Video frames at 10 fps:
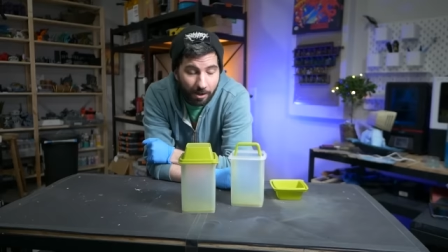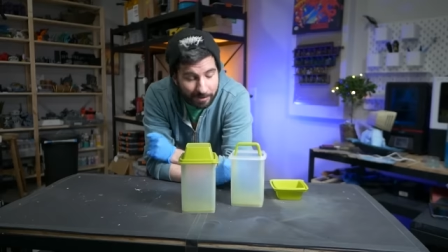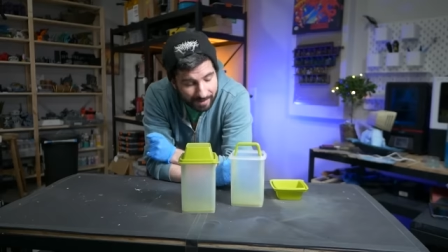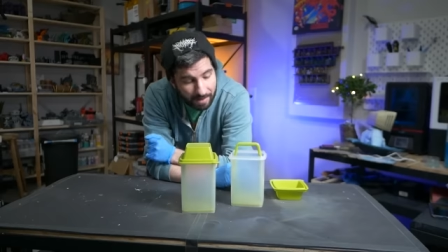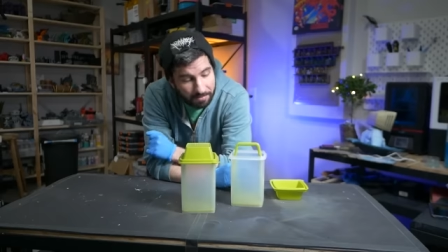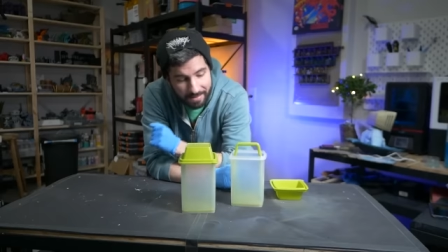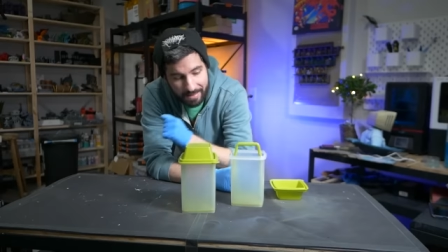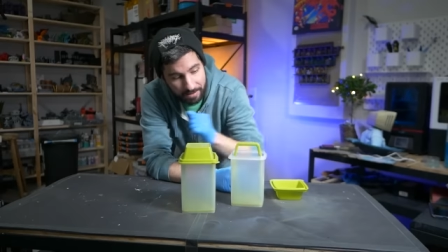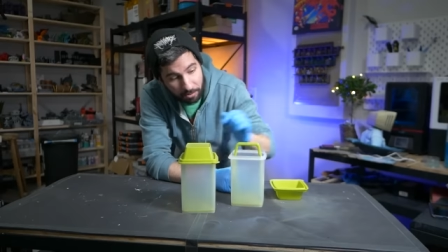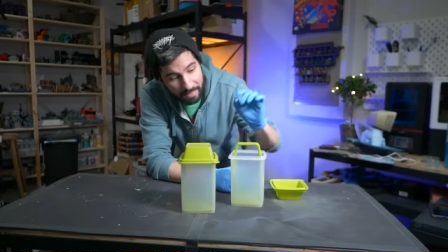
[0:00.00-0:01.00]
Are you telling me
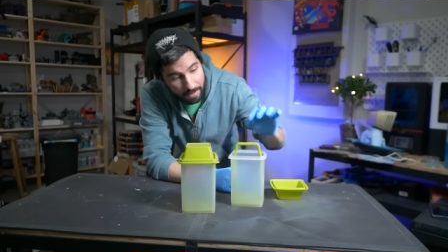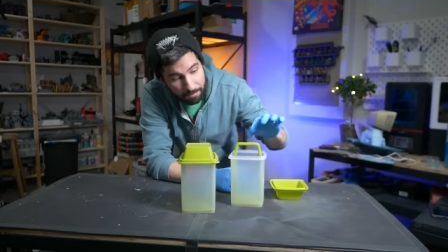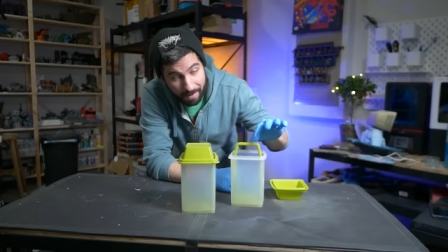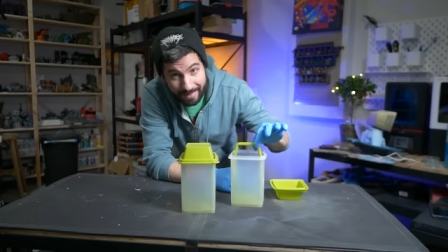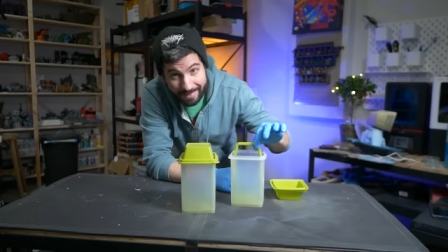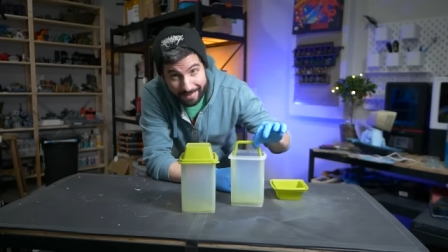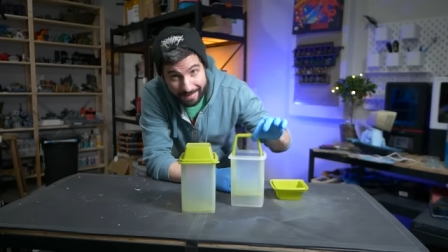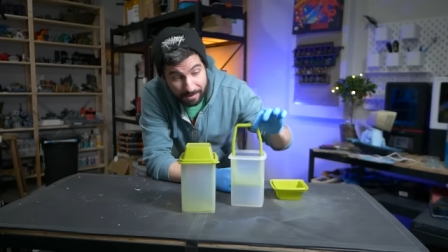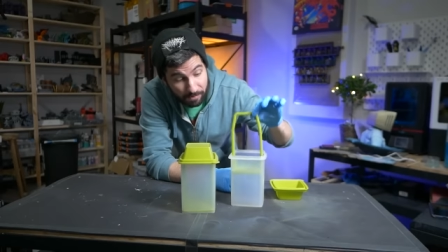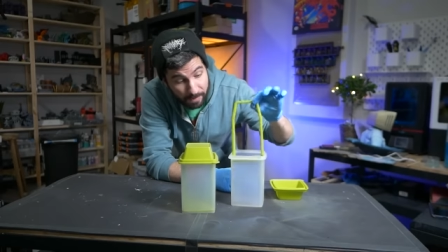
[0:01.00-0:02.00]
that you can't buy
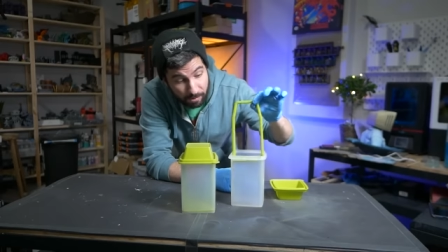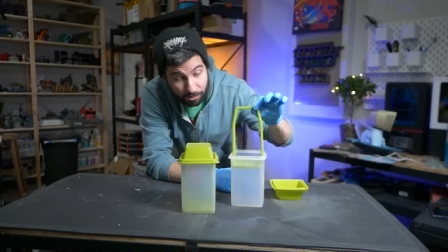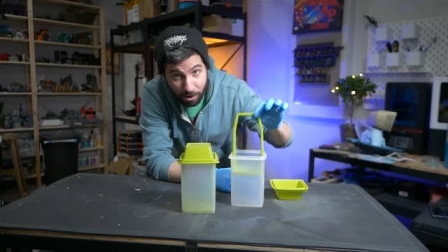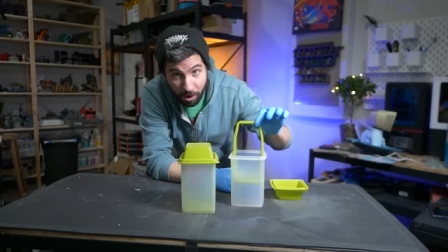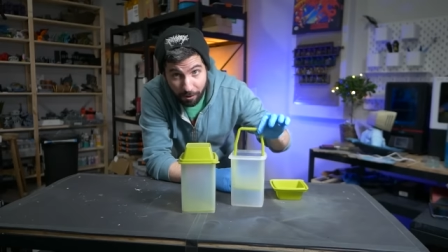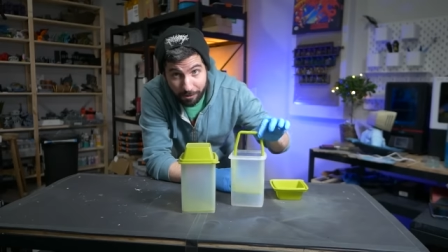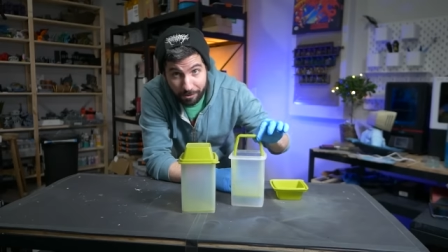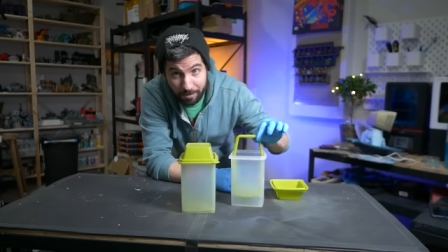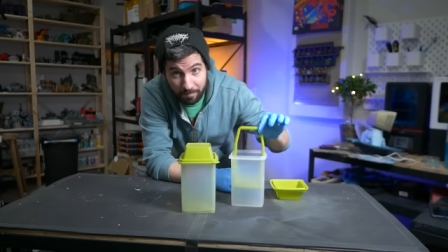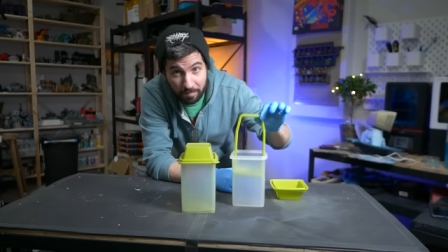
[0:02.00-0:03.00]
these pickle
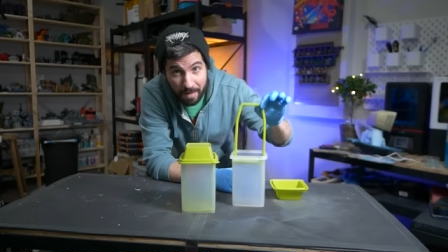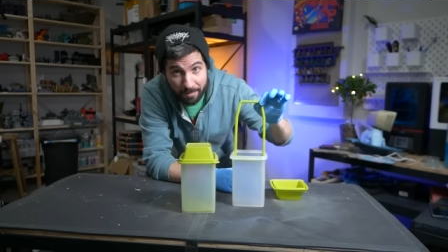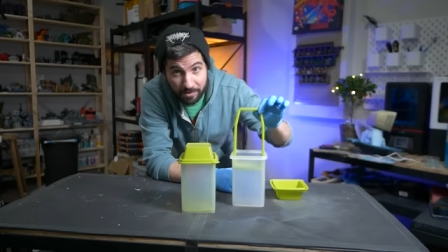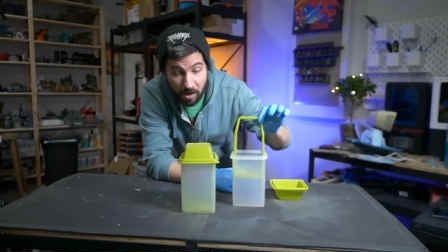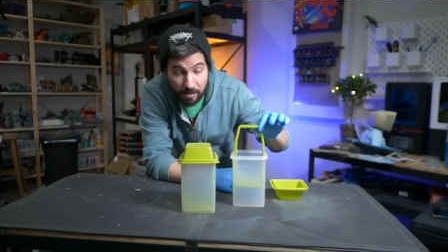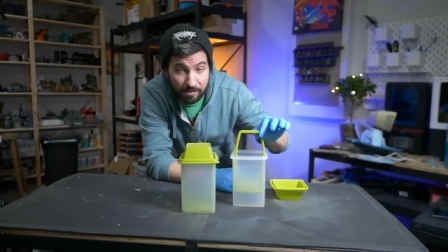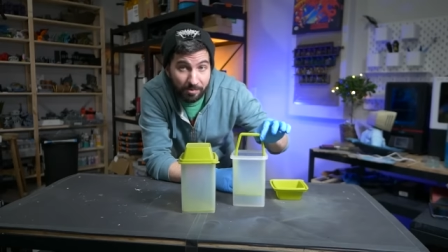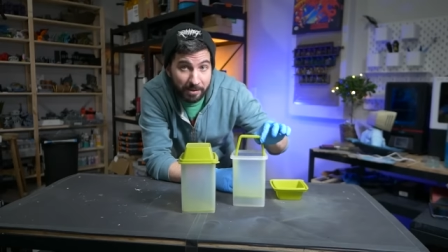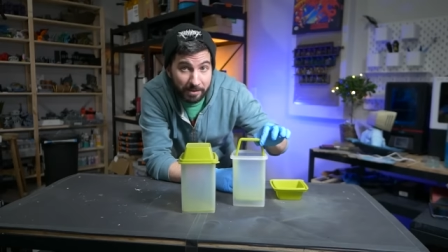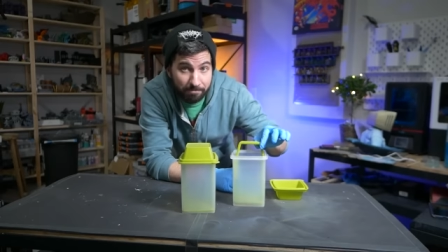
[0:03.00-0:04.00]
jars from Amazon in
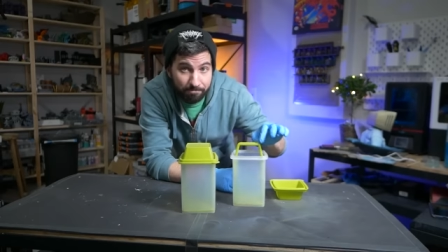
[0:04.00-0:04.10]
Sweden?